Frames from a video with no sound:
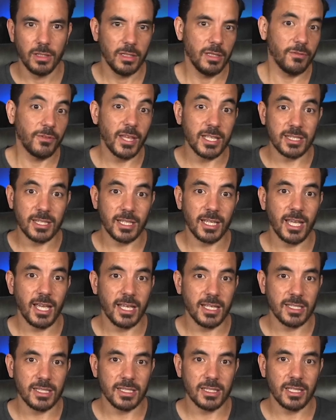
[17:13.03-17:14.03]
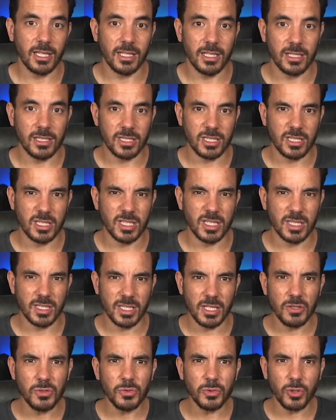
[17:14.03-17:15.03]
If that's the case, then it's
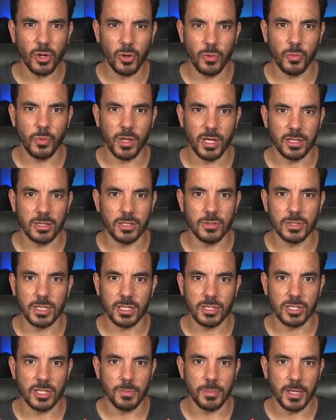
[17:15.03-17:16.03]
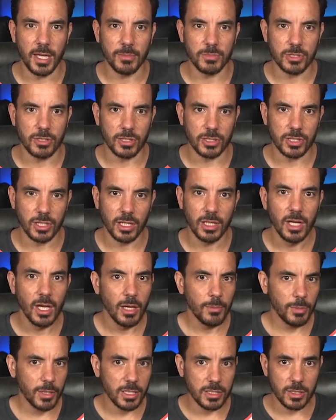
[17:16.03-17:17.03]
still not worth using a G P M structure,
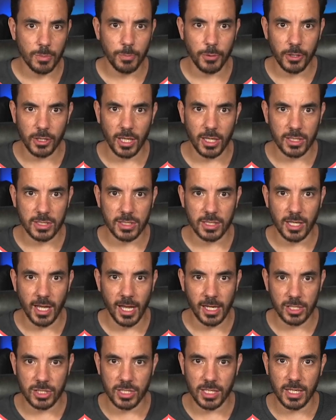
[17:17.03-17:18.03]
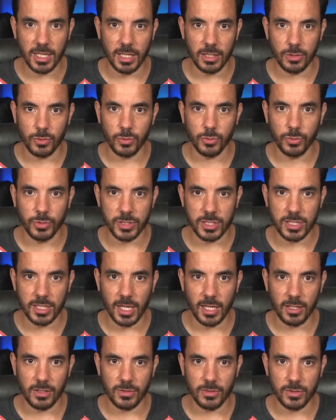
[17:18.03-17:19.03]
because the products that actually get all the
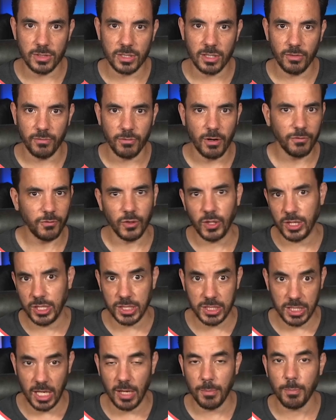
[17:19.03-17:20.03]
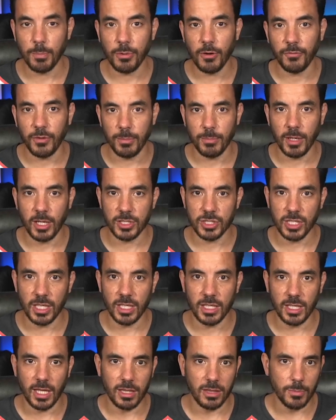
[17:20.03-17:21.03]
sales have roughly the same profit
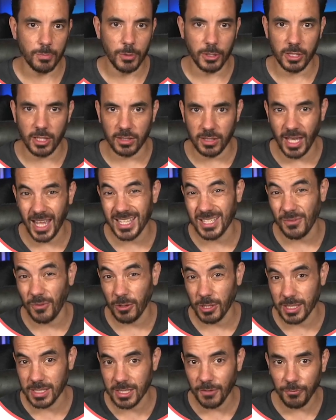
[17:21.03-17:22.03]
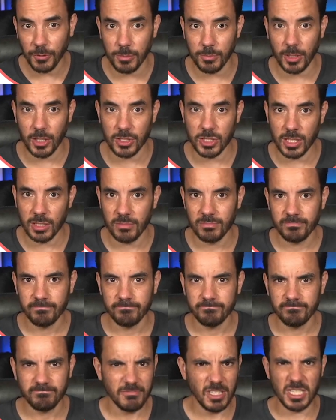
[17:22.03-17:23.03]
margin, and the product that has a very different margin
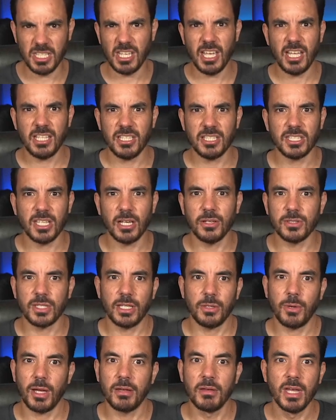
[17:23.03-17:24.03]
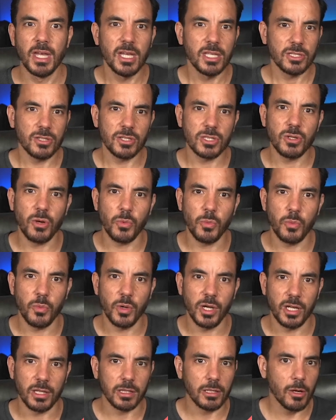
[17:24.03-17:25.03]
doesn't get any sales anyway, so it's not
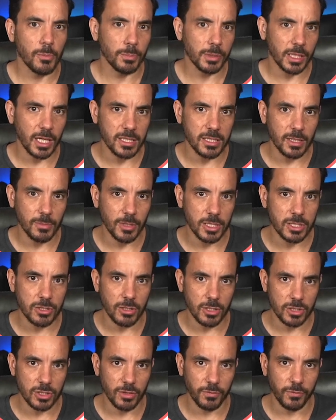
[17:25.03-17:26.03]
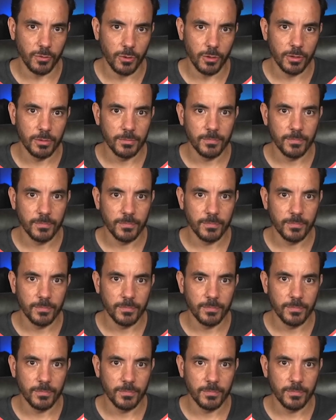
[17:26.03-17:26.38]
worth complicating my structure for.